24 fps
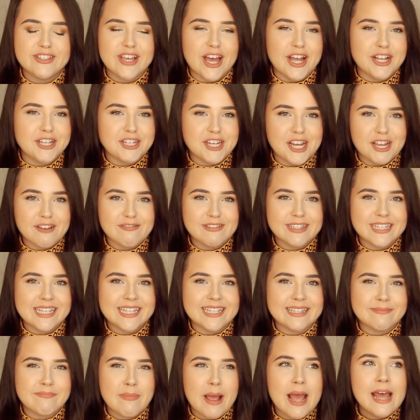searching for
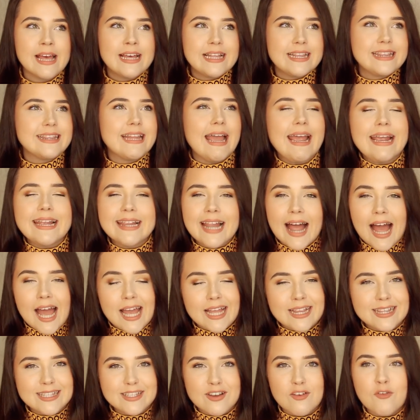these ley
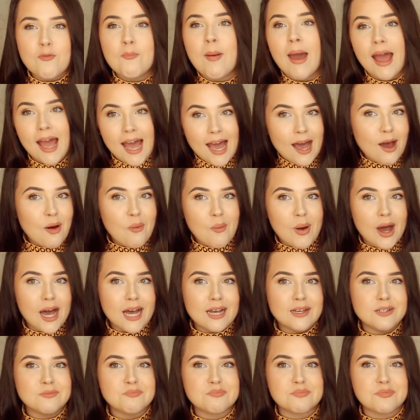lines of
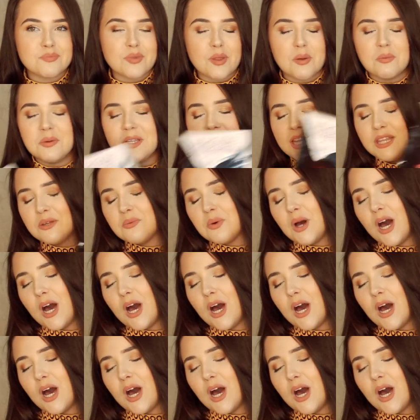power within the